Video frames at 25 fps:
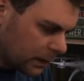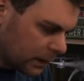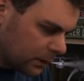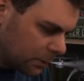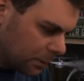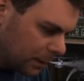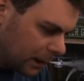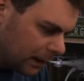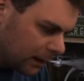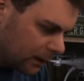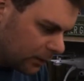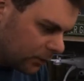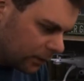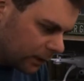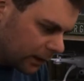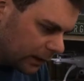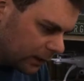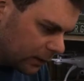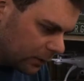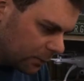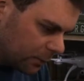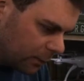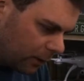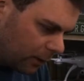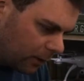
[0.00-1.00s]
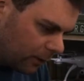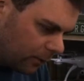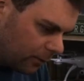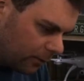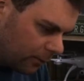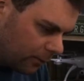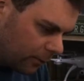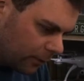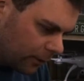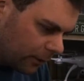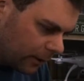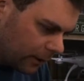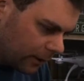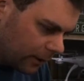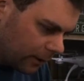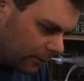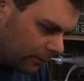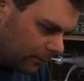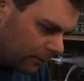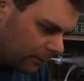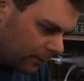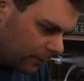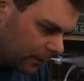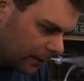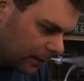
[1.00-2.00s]
This pad is really small for
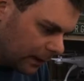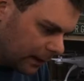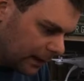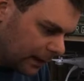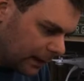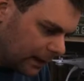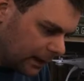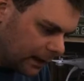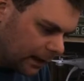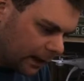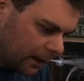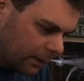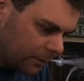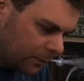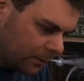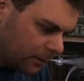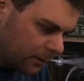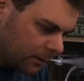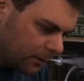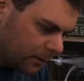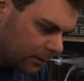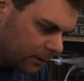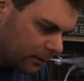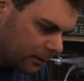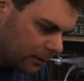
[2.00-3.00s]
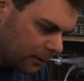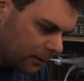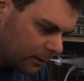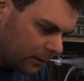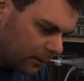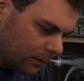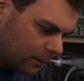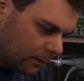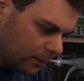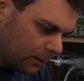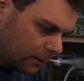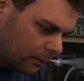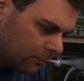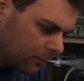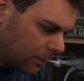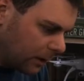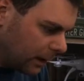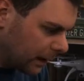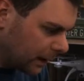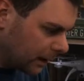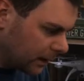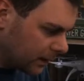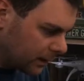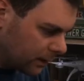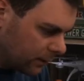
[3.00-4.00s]
the key cup,
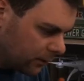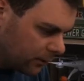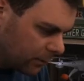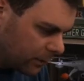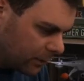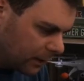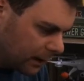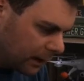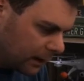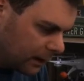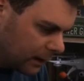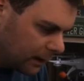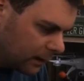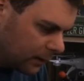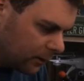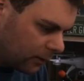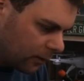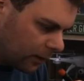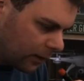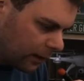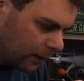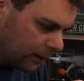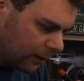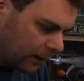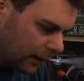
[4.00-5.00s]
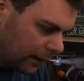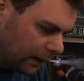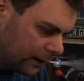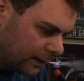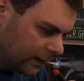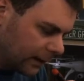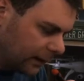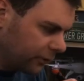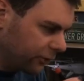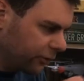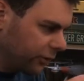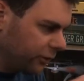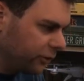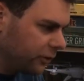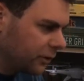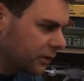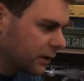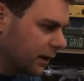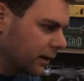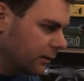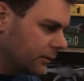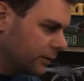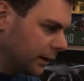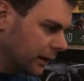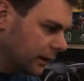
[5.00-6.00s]
but I can see from the indent on it that it's actually
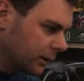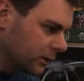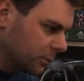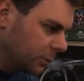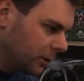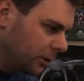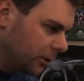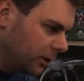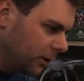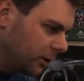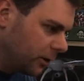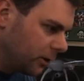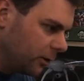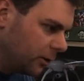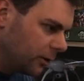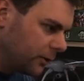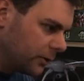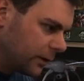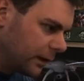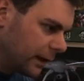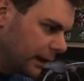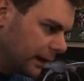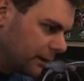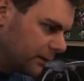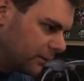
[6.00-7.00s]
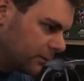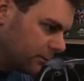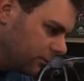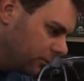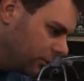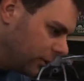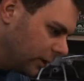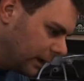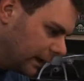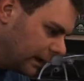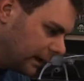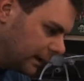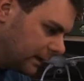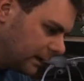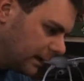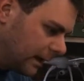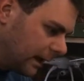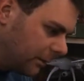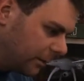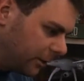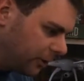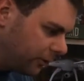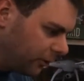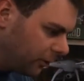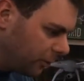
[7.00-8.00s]
just covering a small tone hole, so that really
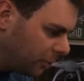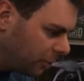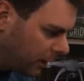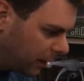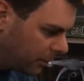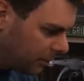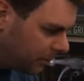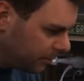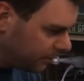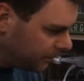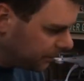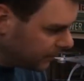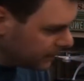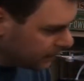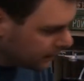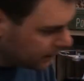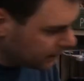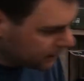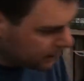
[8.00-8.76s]
isn't that much of a problem.